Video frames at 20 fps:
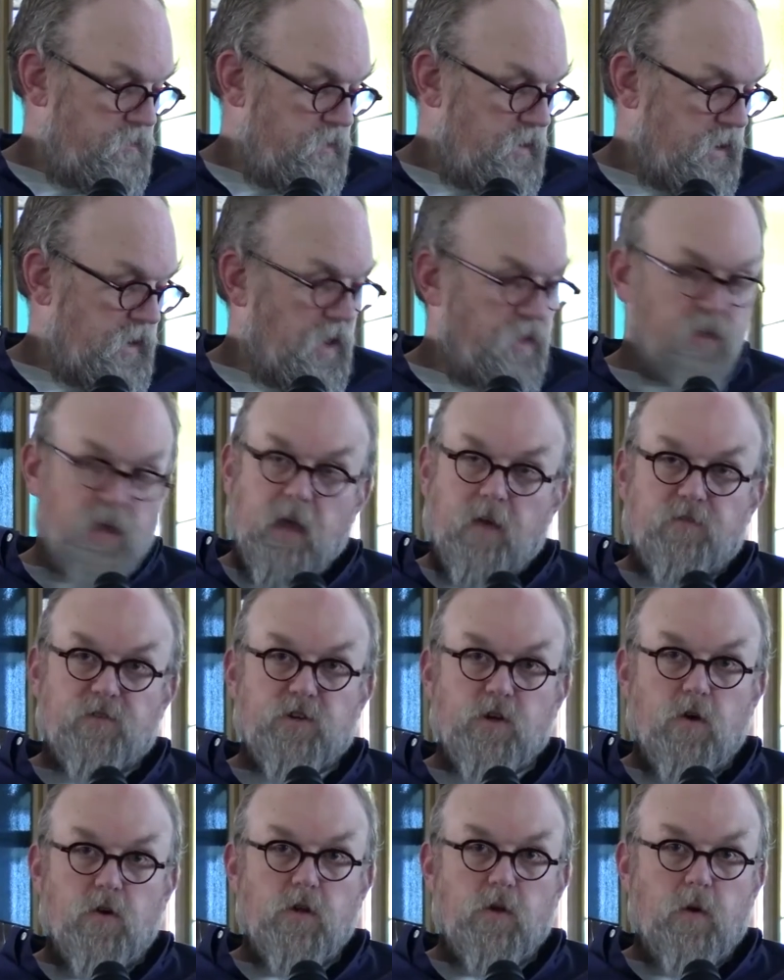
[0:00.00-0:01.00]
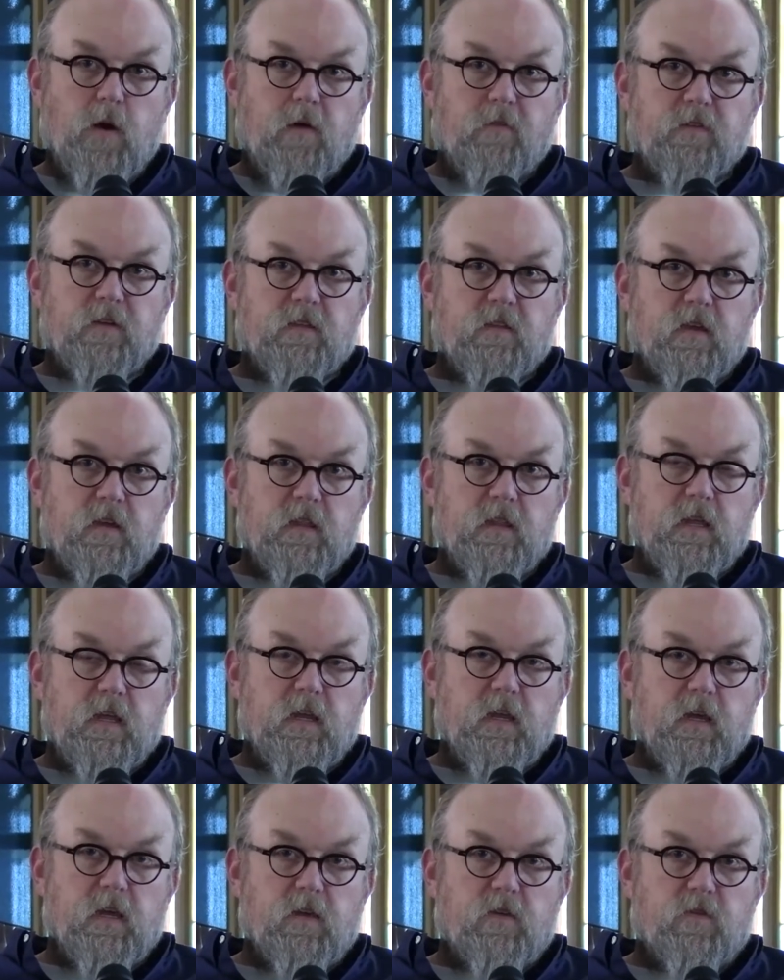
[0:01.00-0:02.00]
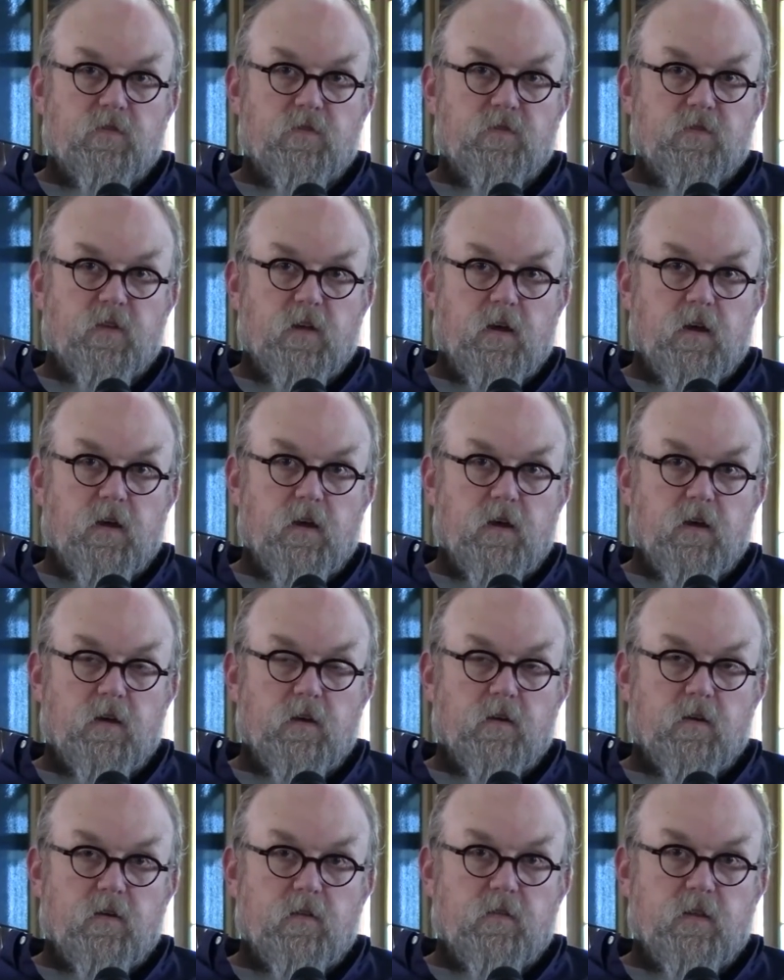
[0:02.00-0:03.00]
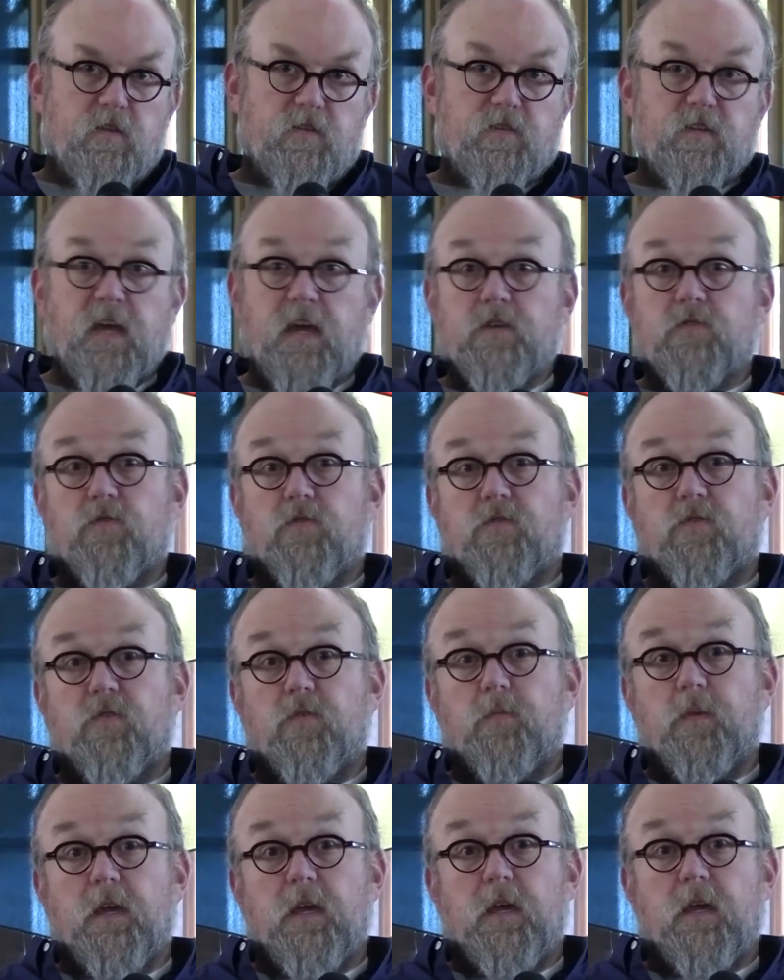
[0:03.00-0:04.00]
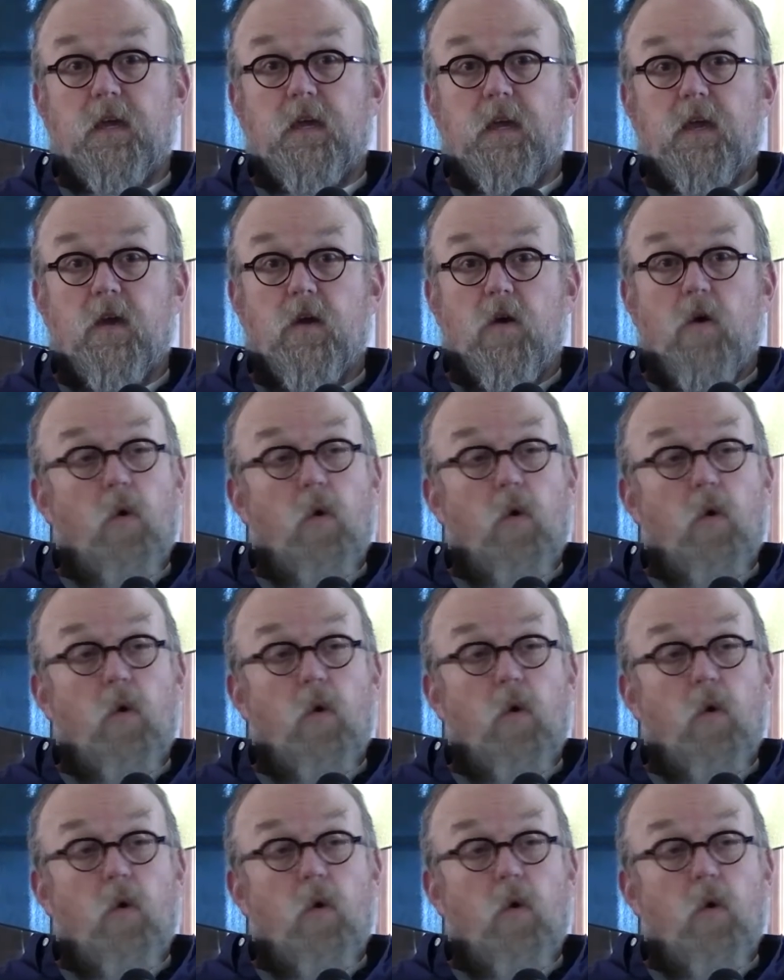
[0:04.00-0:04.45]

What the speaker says: and I think I've shown you everything that is that's scheduled to be,